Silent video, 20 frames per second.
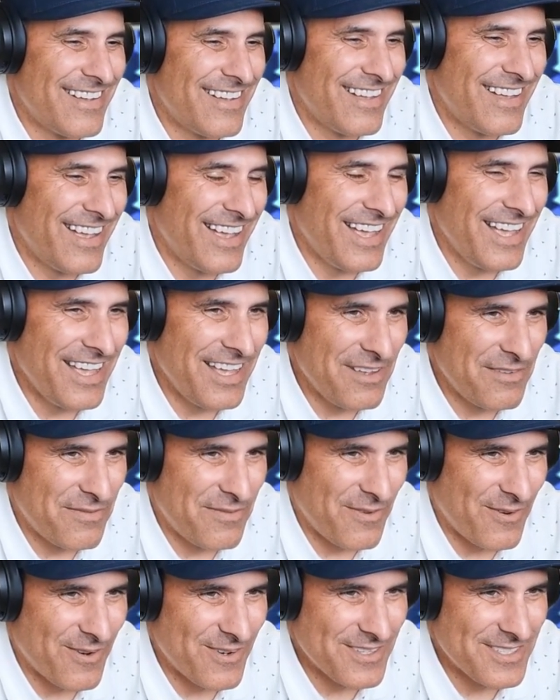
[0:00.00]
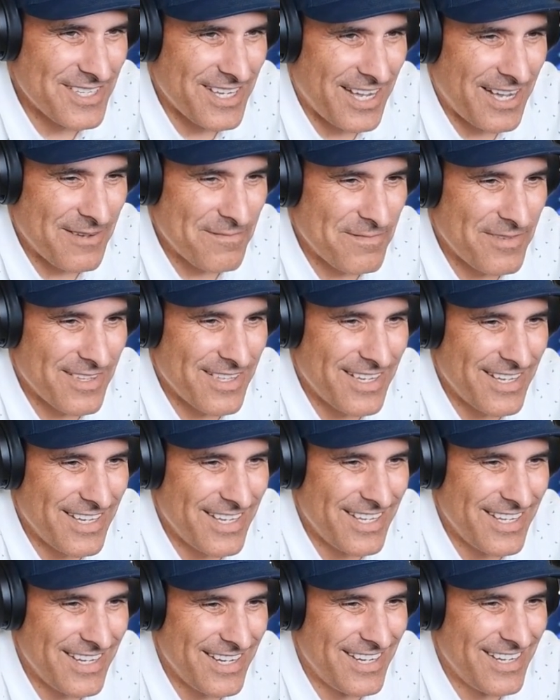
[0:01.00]
Hey, Forge got
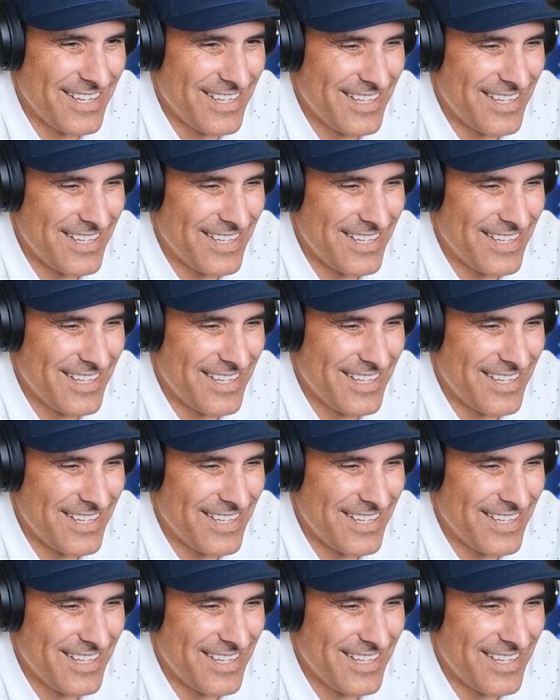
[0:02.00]
play.